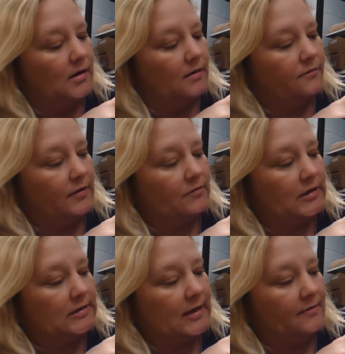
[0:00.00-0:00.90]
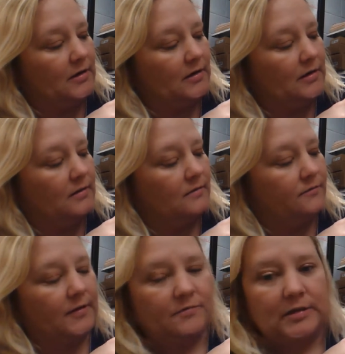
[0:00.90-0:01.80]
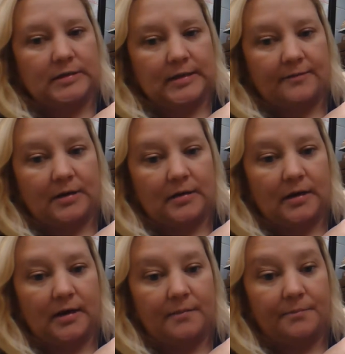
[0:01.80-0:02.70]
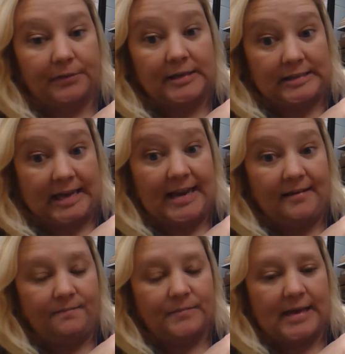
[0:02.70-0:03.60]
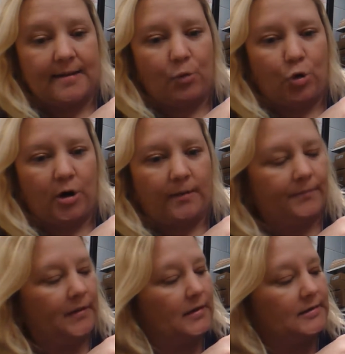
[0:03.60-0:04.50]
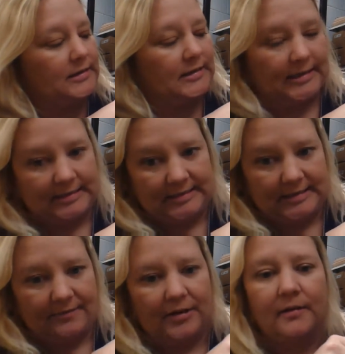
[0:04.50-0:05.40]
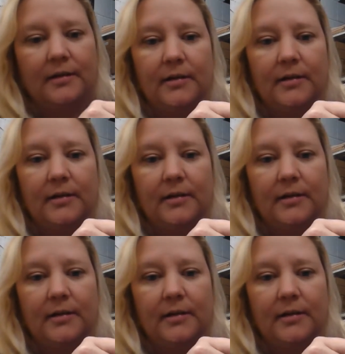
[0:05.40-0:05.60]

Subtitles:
57, 57 plus 10, 10 more is 67.